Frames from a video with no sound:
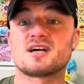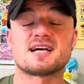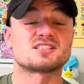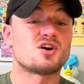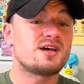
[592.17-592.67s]

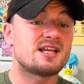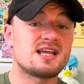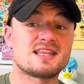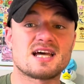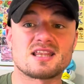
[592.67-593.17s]
guys, go ahead and
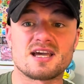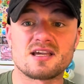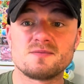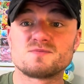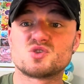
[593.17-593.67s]
hit that
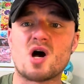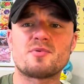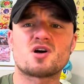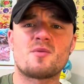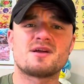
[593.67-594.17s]
like, drop
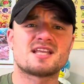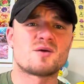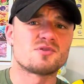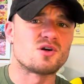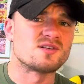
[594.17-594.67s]
a comment
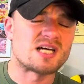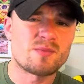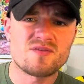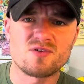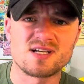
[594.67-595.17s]
down below and tell
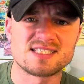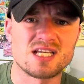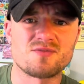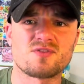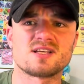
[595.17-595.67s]
me if you're
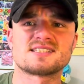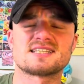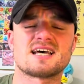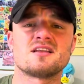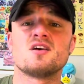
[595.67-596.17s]
excited for this
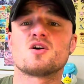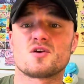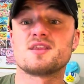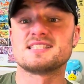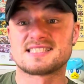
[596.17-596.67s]
set,
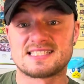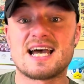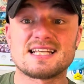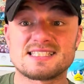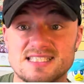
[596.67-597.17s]
or these
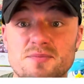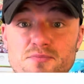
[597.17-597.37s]
sets